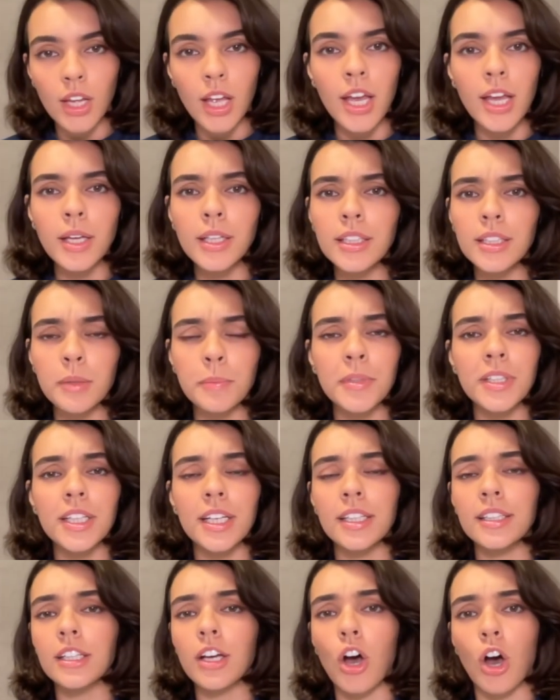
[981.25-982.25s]

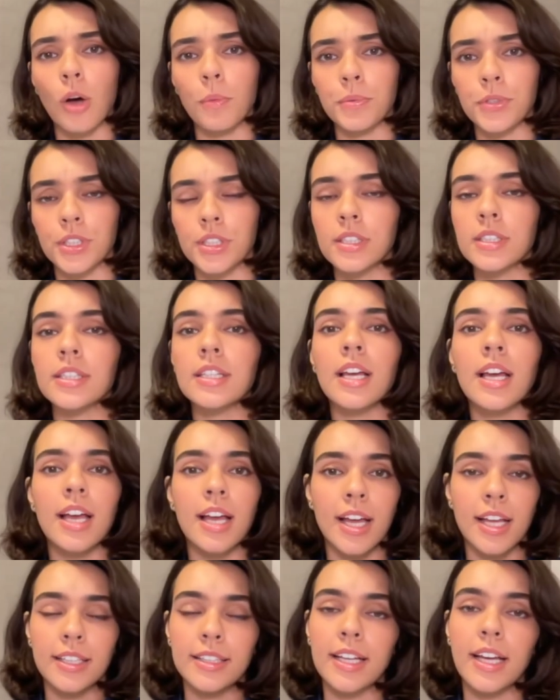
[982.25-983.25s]
Eliminate the options
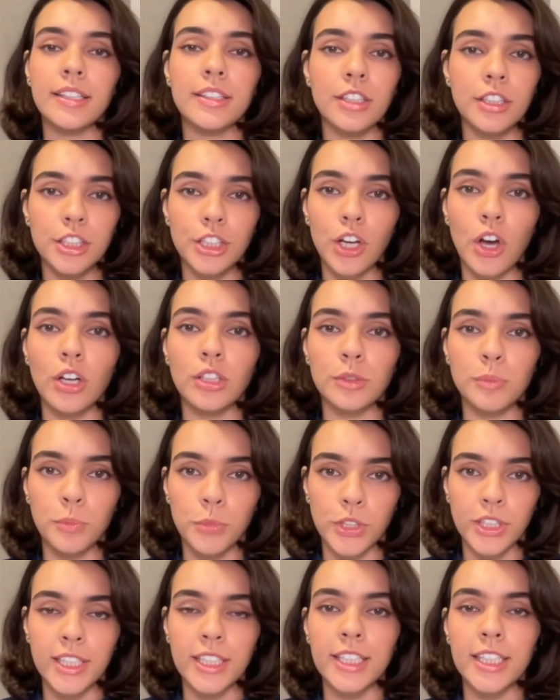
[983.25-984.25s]
that are not
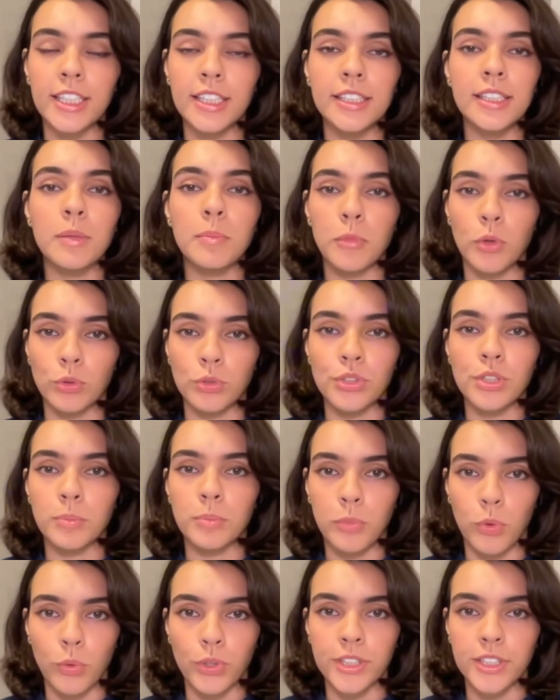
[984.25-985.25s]
bringing the most
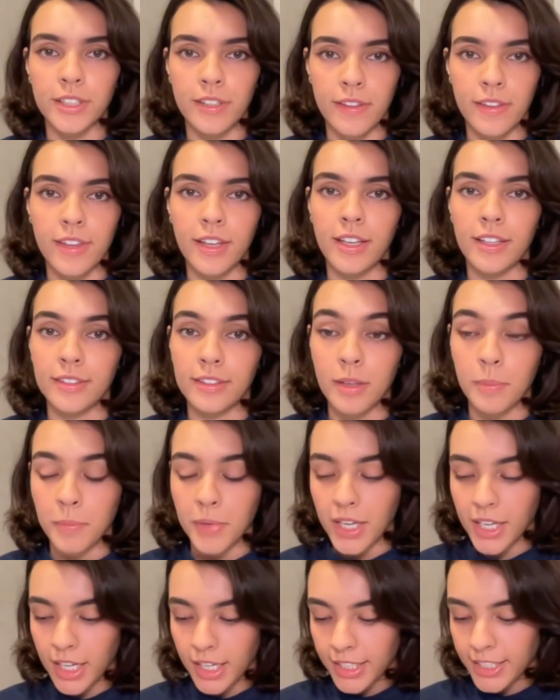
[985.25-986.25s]
important thing, the
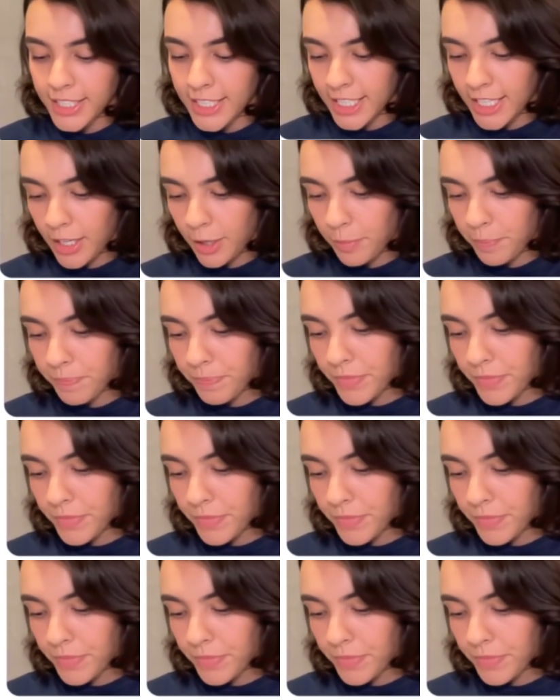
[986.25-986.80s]
main idea.